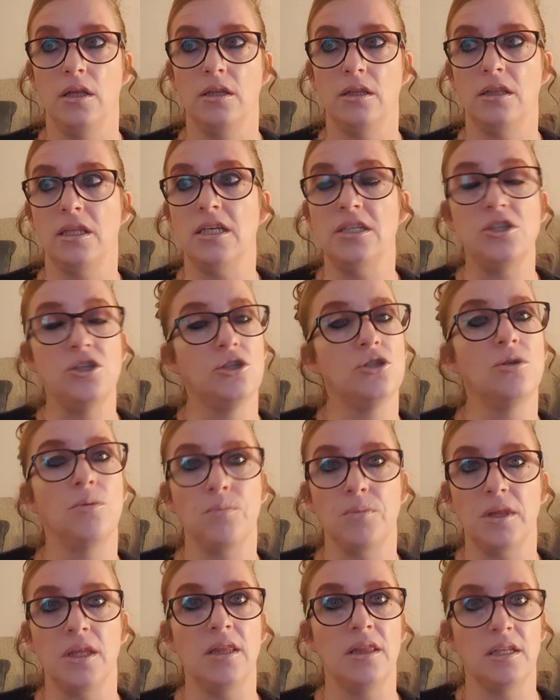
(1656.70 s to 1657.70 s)
this is
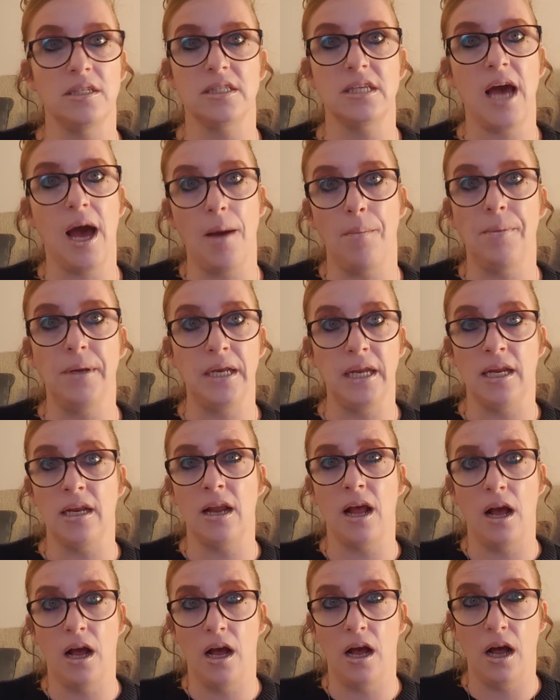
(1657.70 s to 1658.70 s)
something that's happening
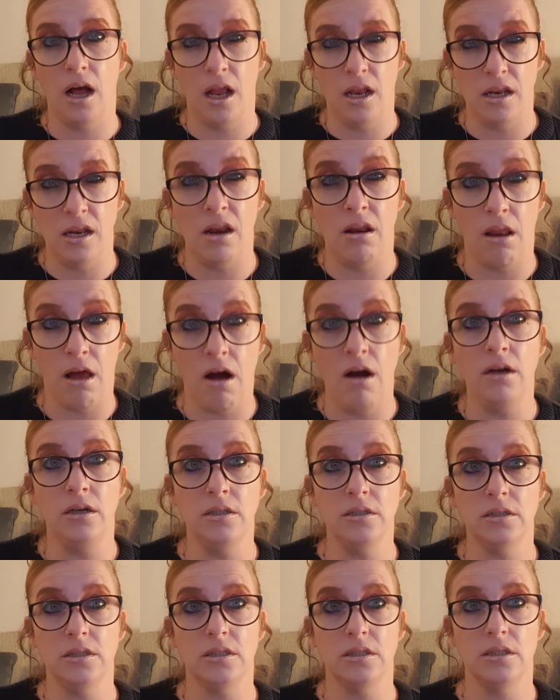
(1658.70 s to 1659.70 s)
a
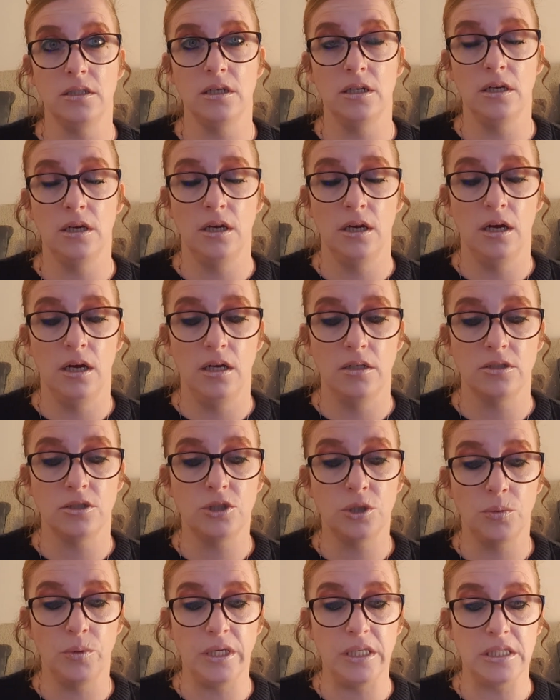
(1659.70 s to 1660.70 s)
lot.
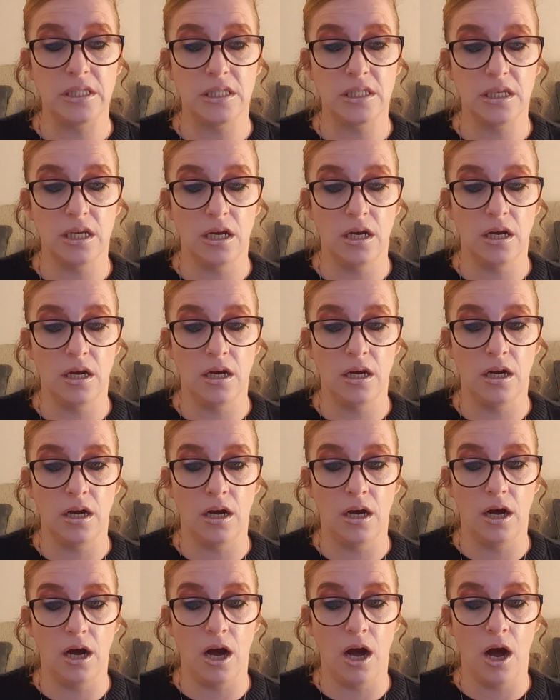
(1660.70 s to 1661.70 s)
So it's,
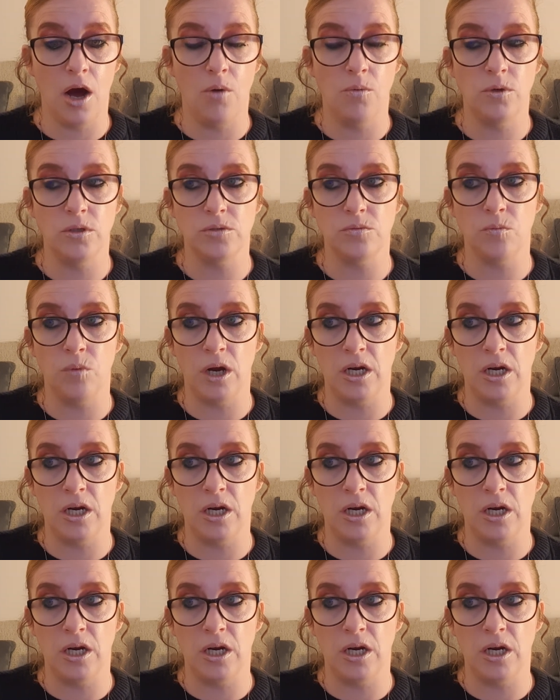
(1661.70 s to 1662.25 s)
I was